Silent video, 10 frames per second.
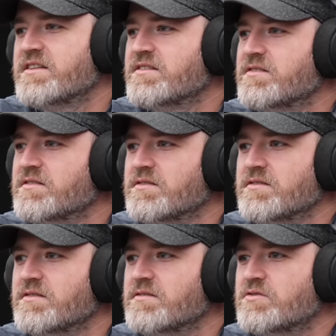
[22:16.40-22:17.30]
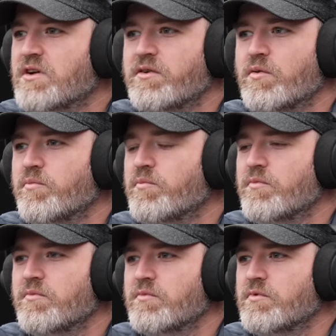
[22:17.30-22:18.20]
and try to
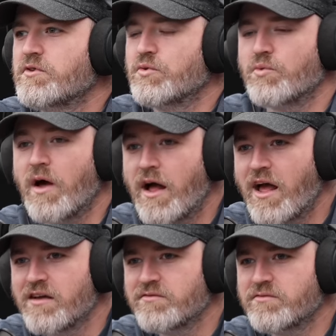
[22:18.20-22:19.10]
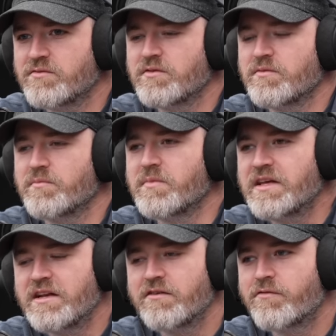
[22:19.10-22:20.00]
derive
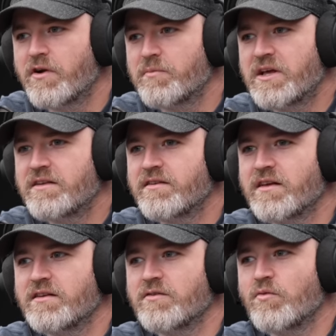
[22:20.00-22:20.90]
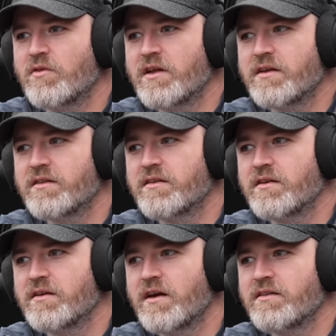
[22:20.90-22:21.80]
meaning from it, and like
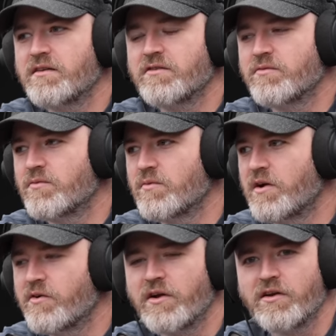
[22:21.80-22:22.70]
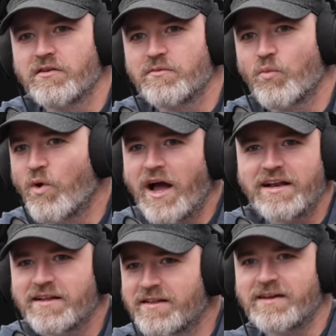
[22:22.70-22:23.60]
the idea of wondering, why
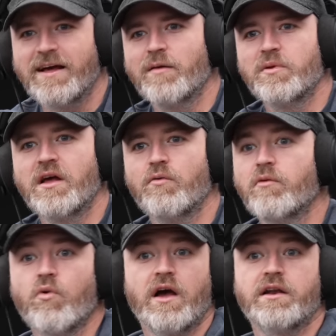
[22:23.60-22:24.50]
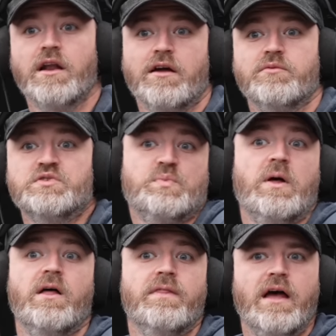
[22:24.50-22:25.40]
did that happen that way? Why did I
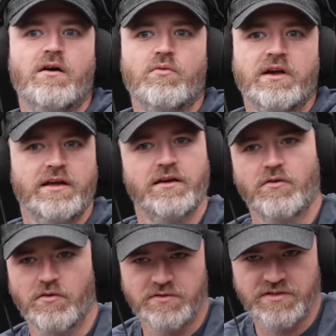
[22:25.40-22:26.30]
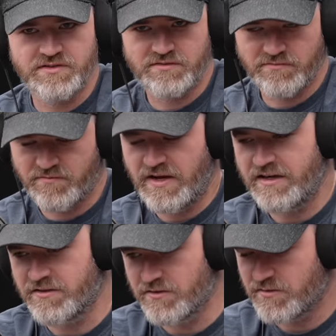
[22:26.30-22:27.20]
respond that way? Mm-hmm. All these
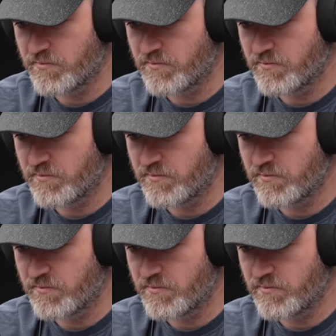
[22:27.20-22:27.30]
factors.